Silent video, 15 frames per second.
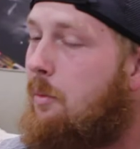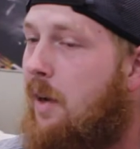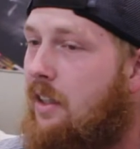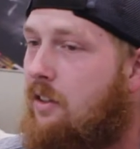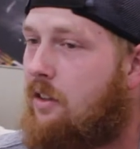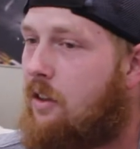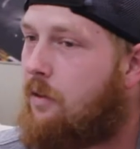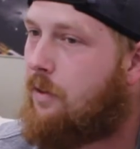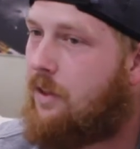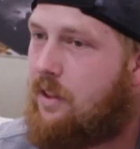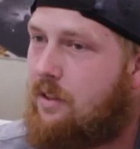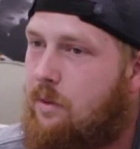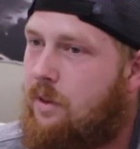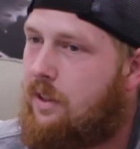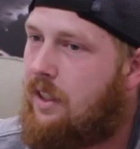of my
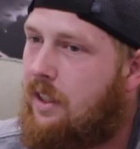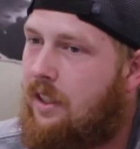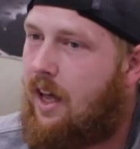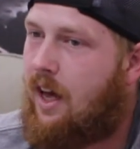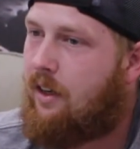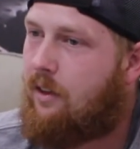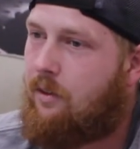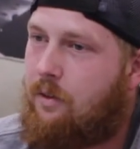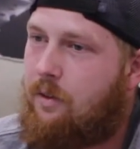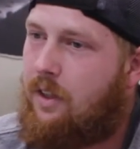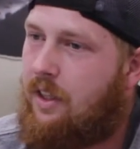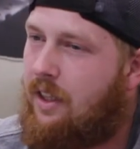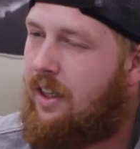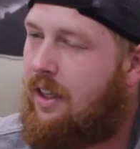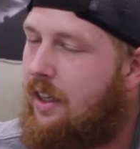ex-girlfriends, we'd get a lot of,
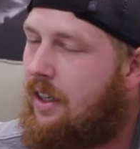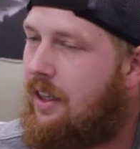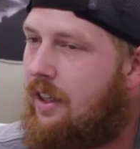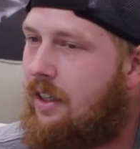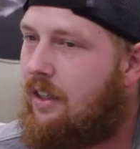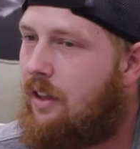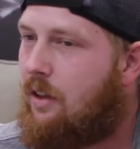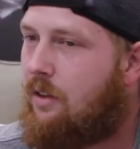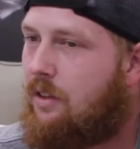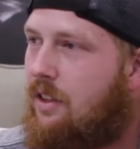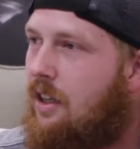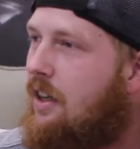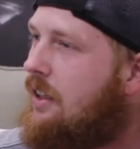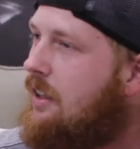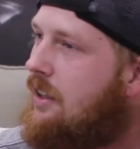you know,
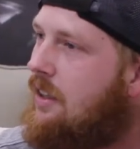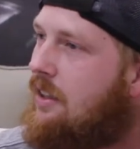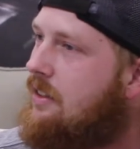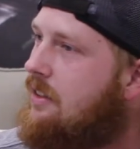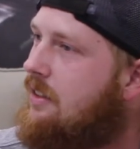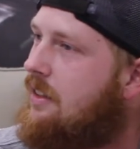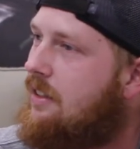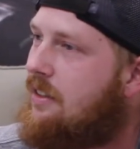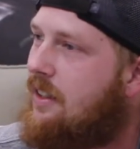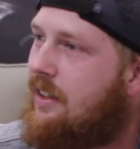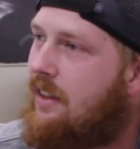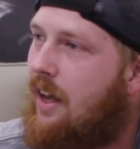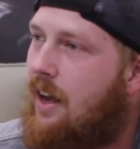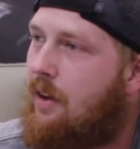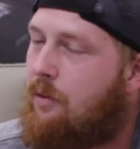dirty looks and things
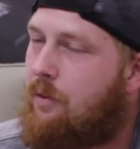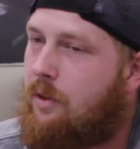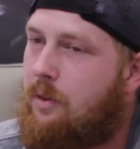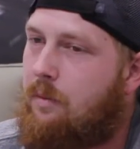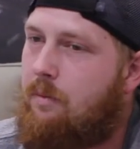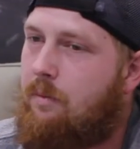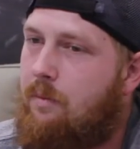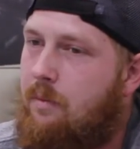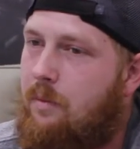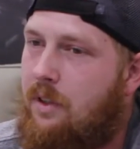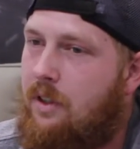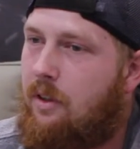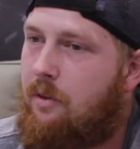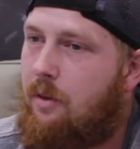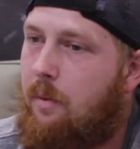like that from,
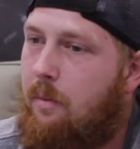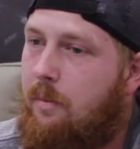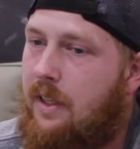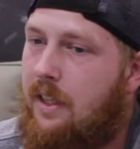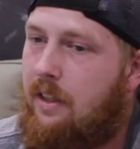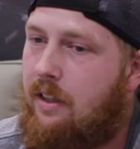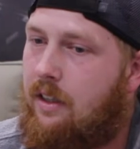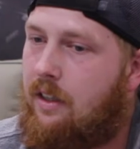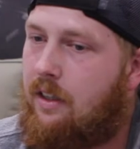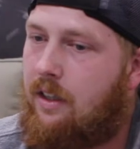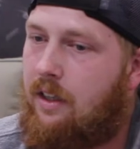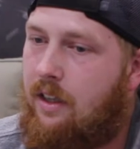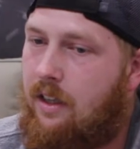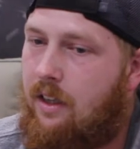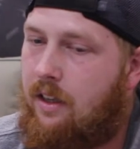you know, from
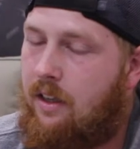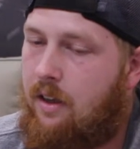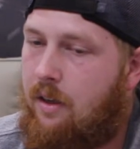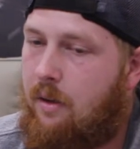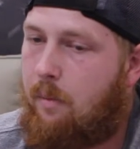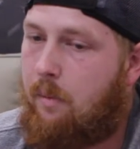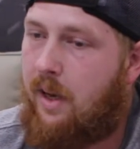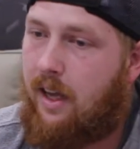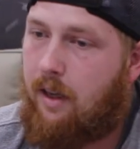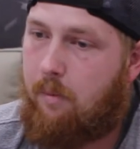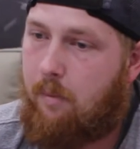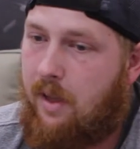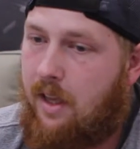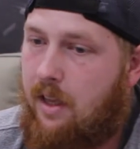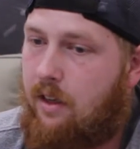either
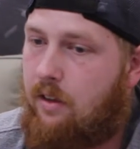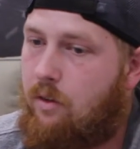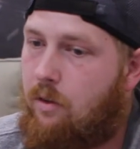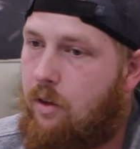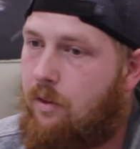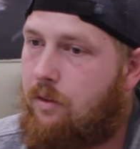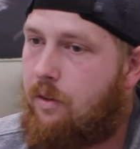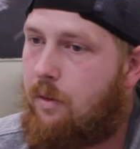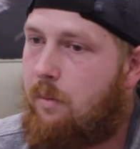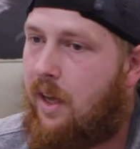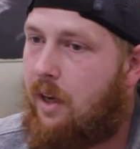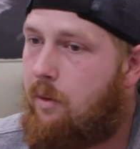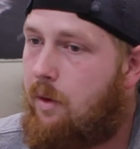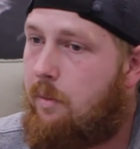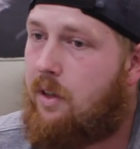black men or from
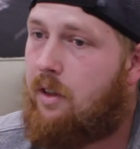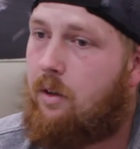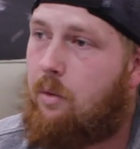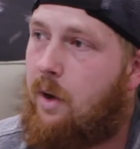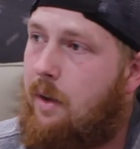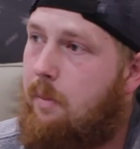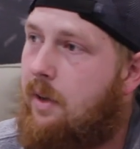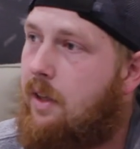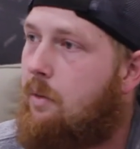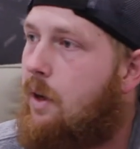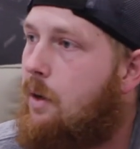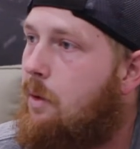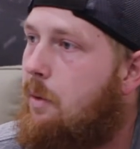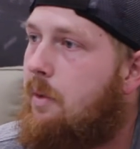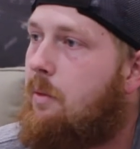black women or white
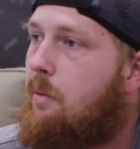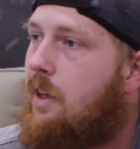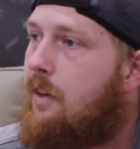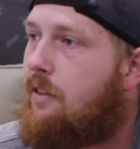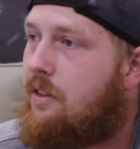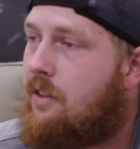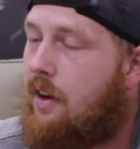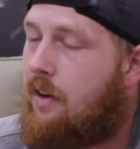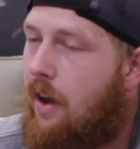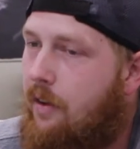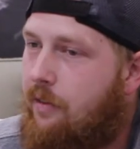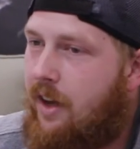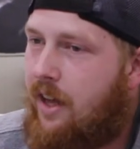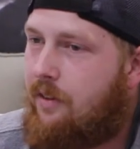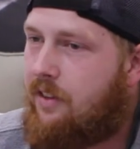men, white women, whatever. So
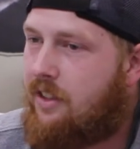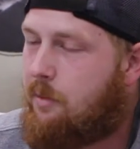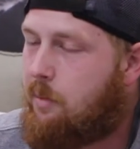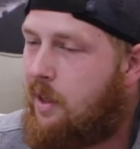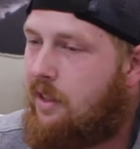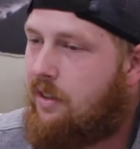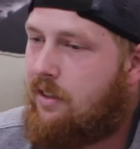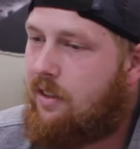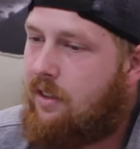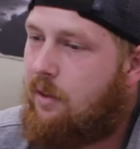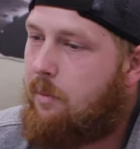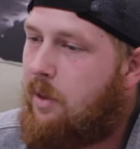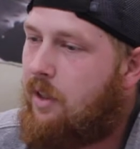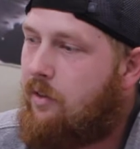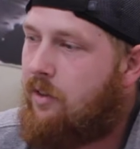I've kind of experienced a
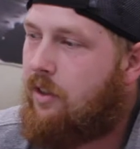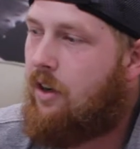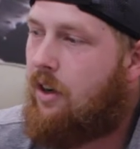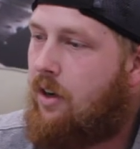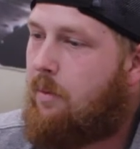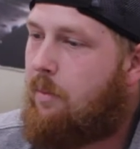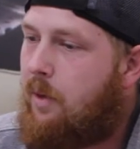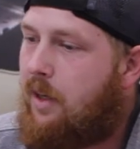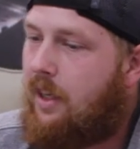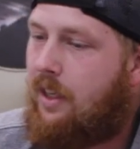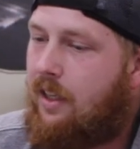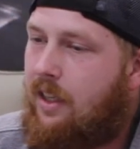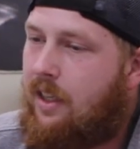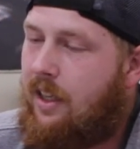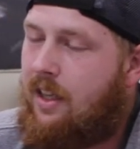little bit of it all,
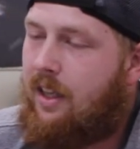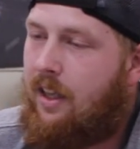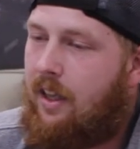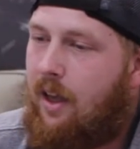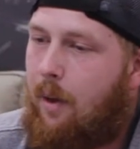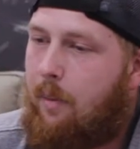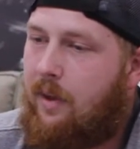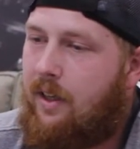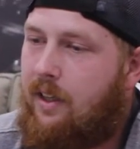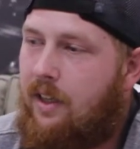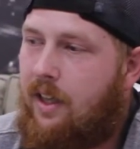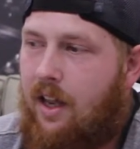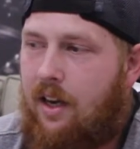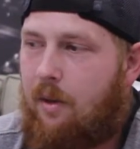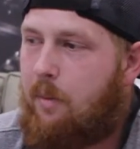but I
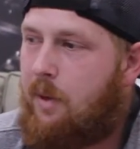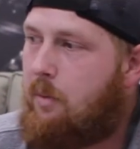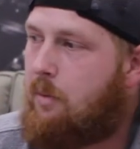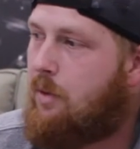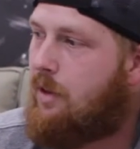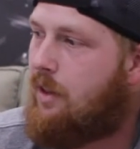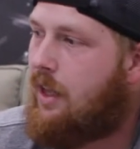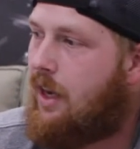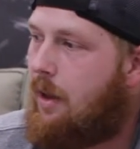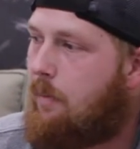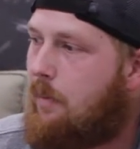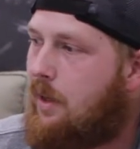mean, a lot of the people that I